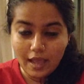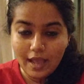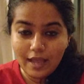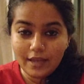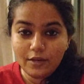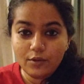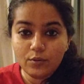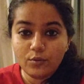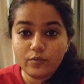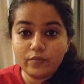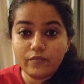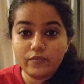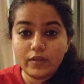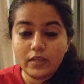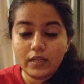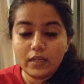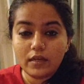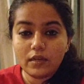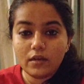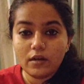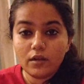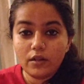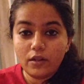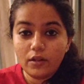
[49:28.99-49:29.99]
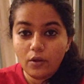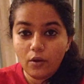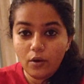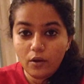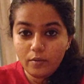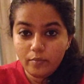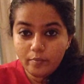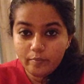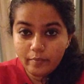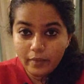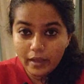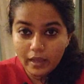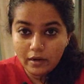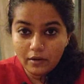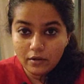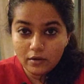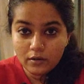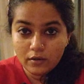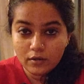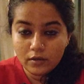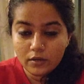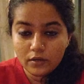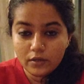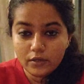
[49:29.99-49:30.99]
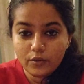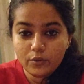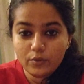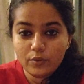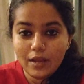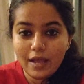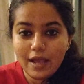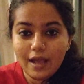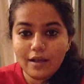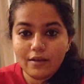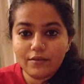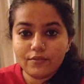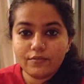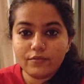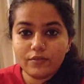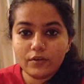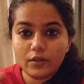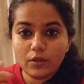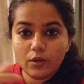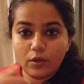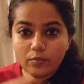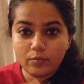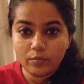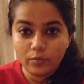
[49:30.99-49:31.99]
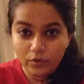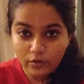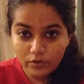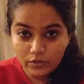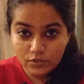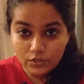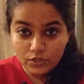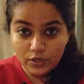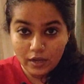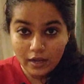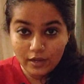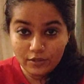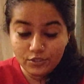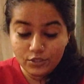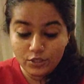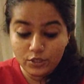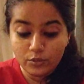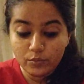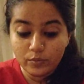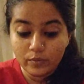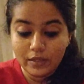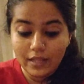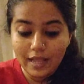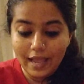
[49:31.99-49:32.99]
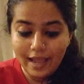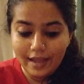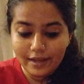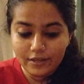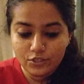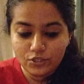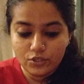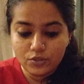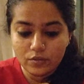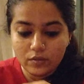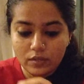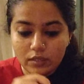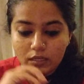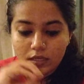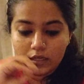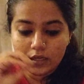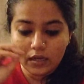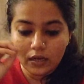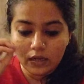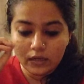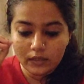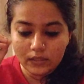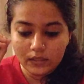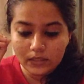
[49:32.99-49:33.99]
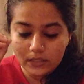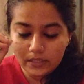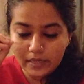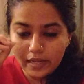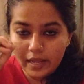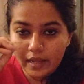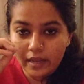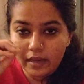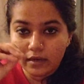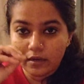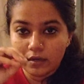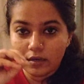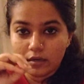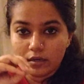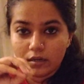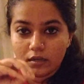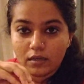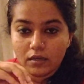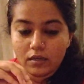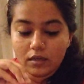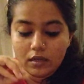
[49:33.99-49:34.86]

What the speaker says: And you'll feel a lot better, you'll have a lot more in charge, and you will actually understand,